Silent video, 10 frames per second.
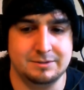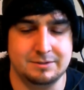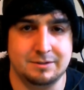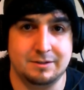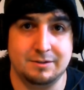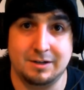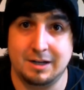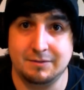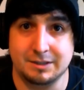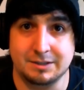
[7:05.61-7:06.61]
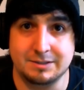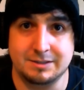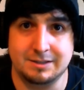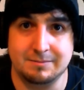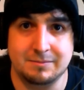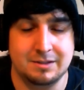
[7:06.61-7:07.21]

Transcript: not having a good time,